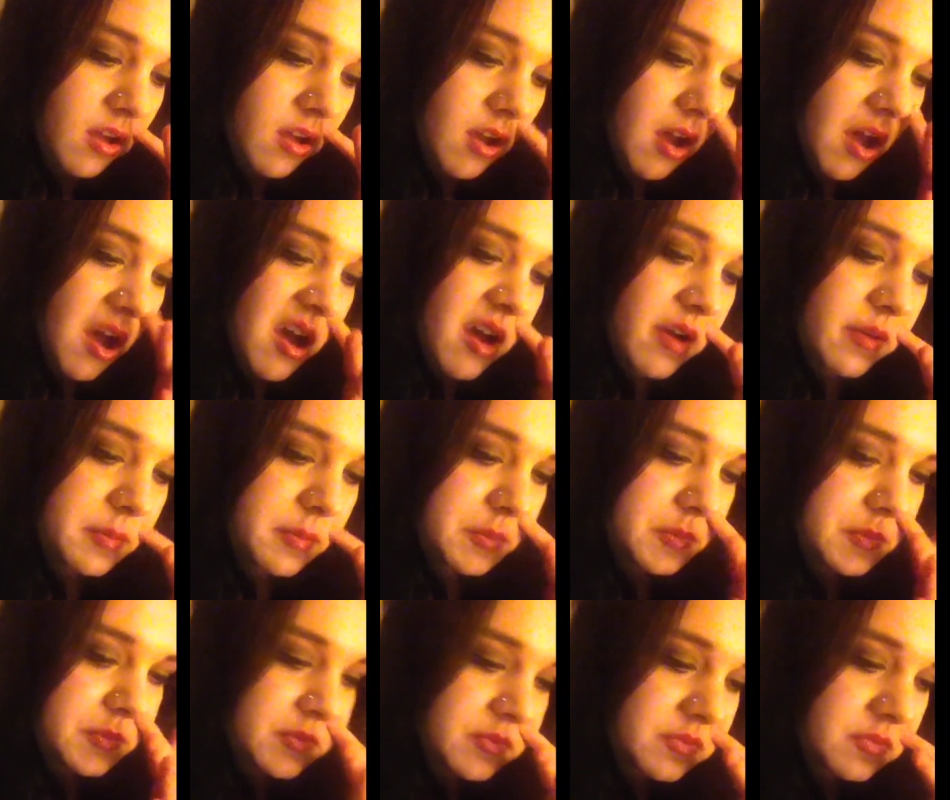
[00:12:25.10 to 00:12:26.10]

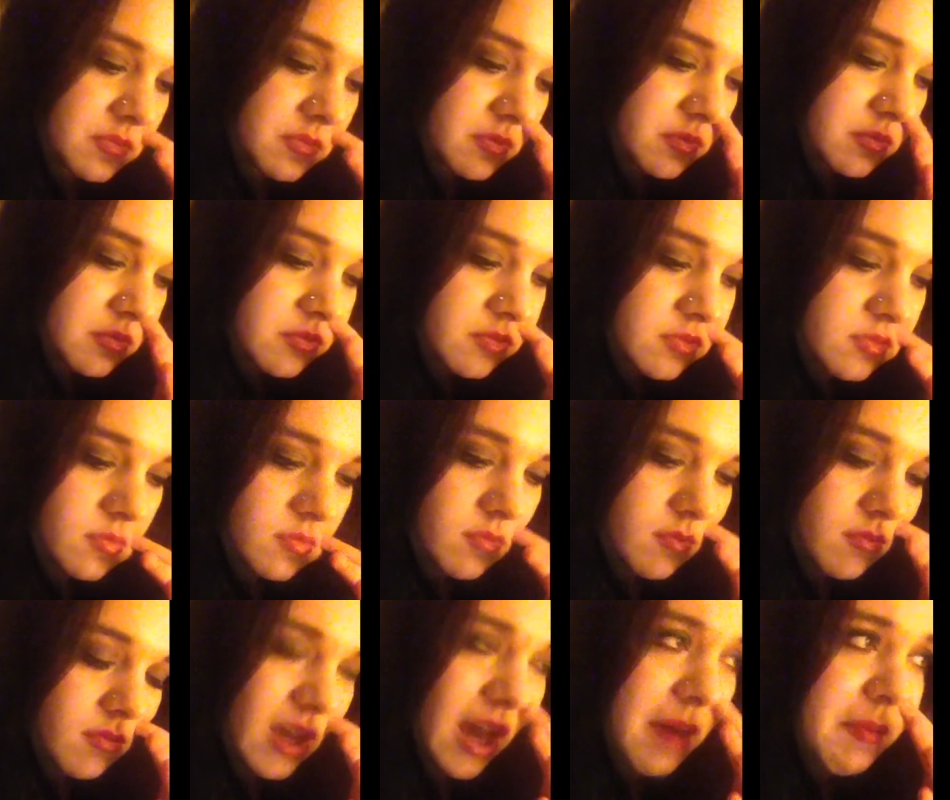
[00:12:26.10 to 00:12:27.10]

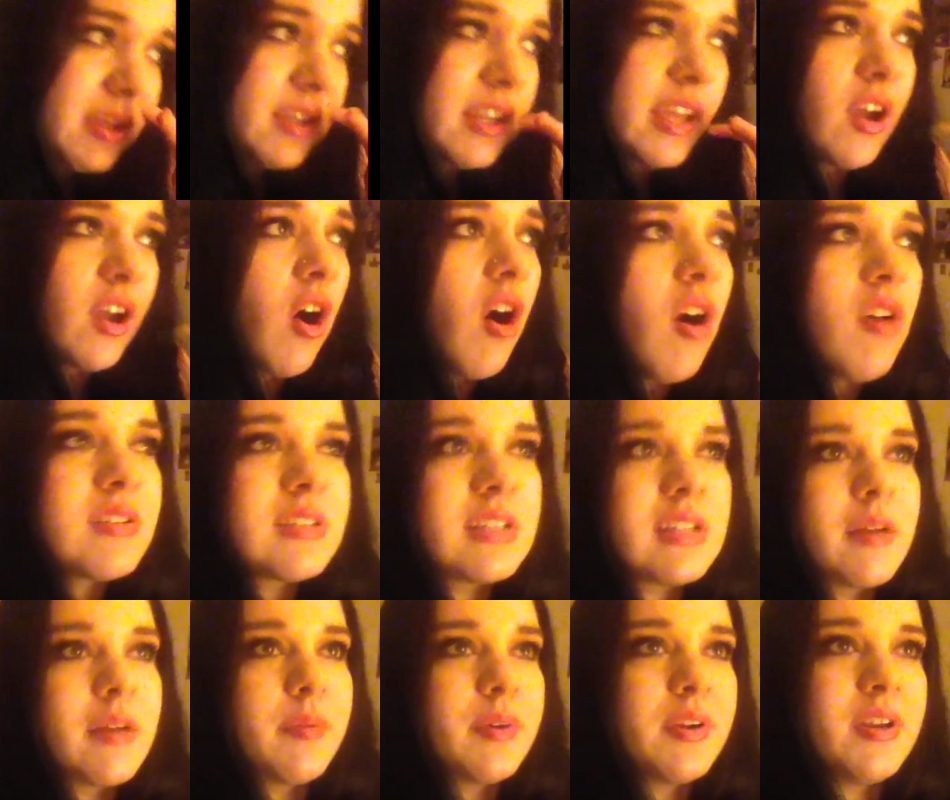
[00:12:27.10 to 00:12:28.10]
I mean, like all
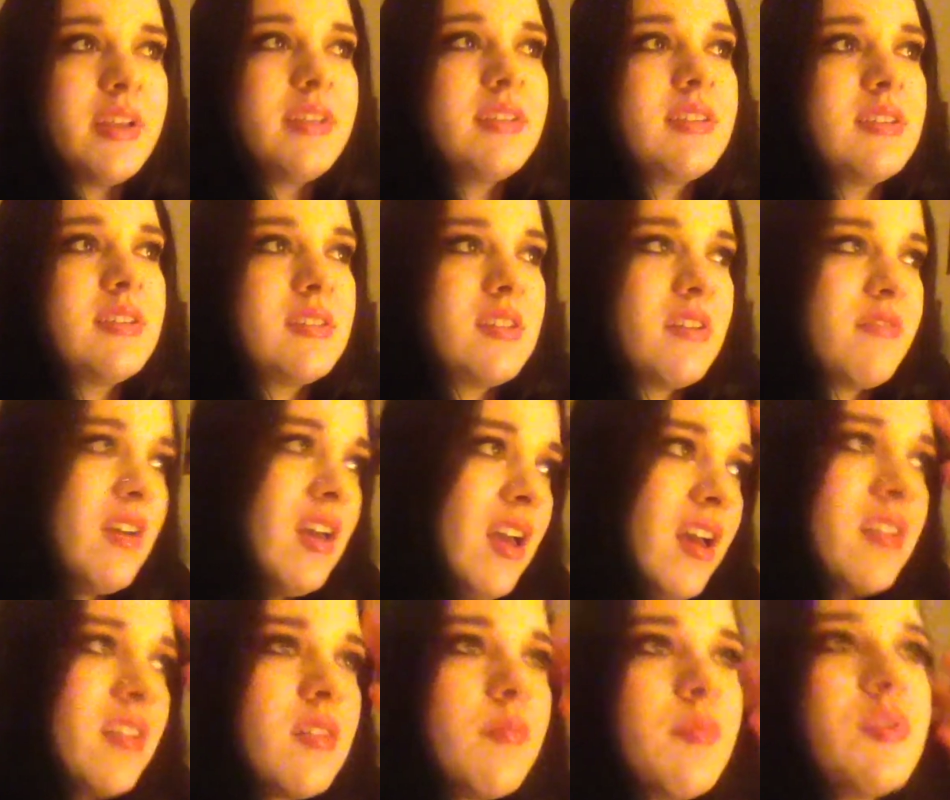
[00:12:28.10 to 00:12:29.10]
celebrities and stuff,
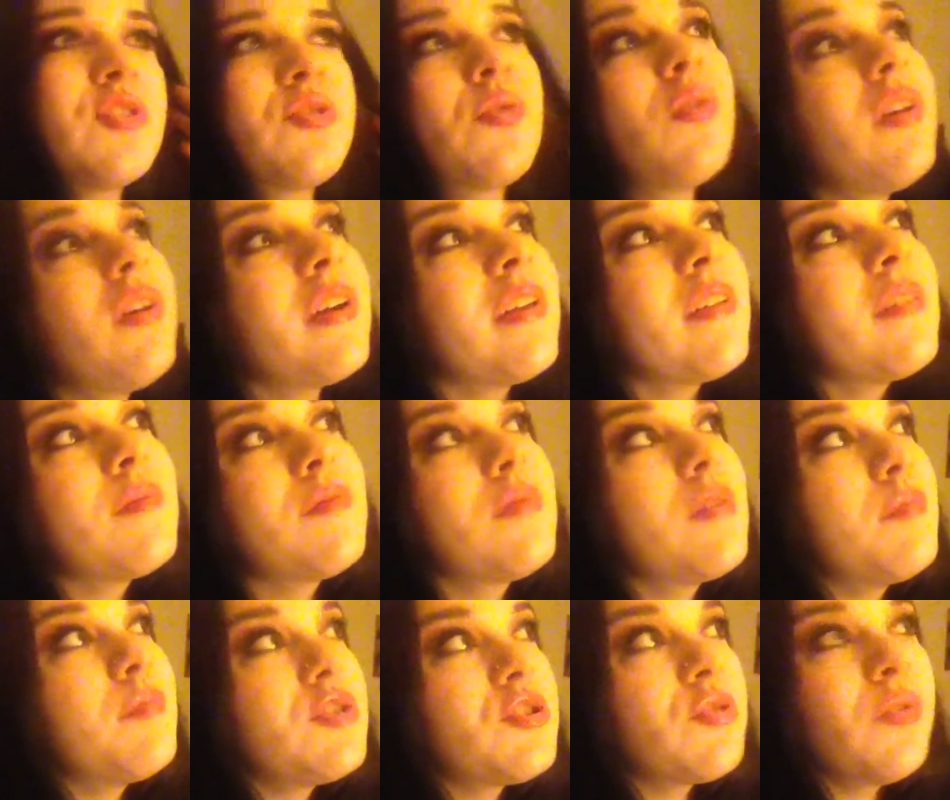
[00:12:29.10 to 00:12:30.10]
the majority
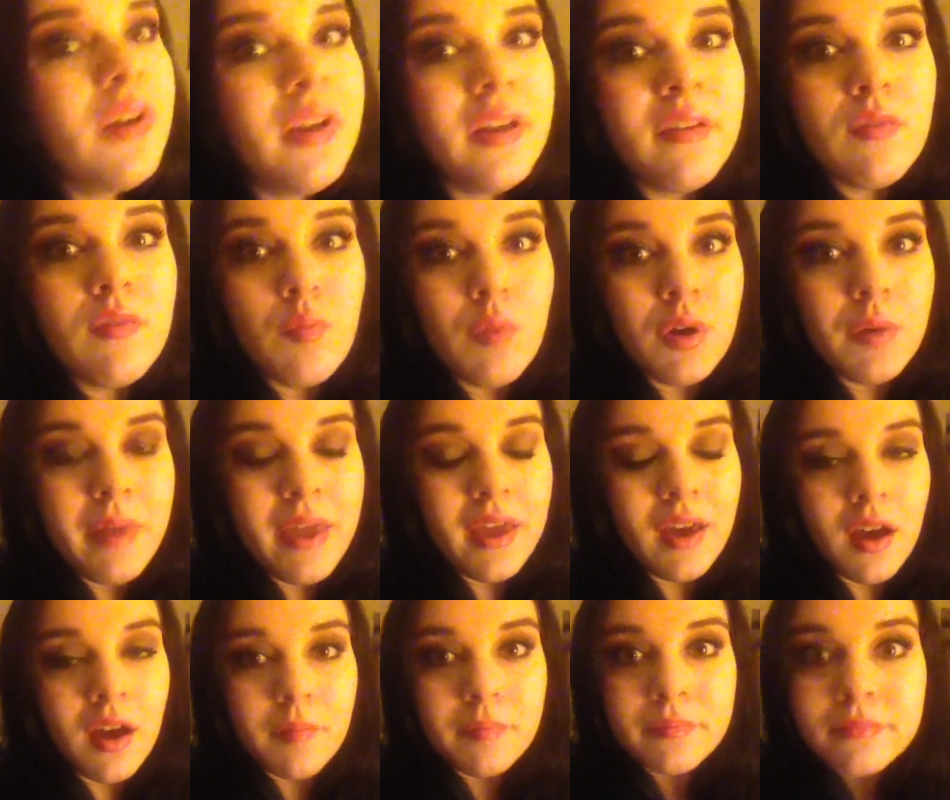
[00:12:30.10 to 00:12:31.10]
of them wear
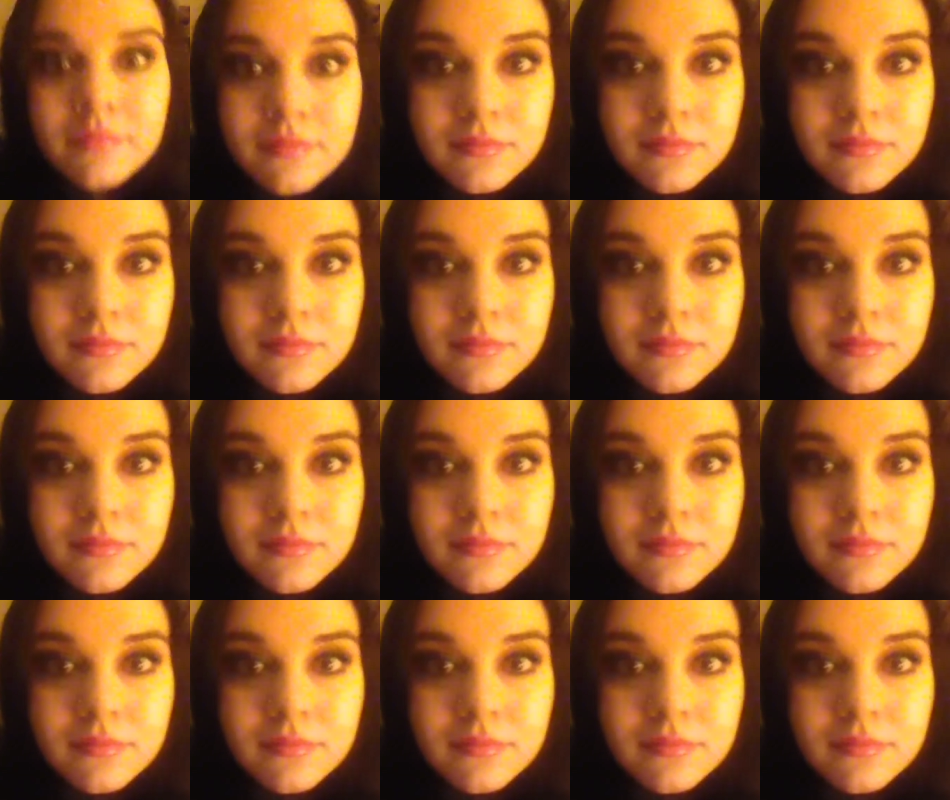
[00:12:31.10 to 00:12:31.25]
makeup.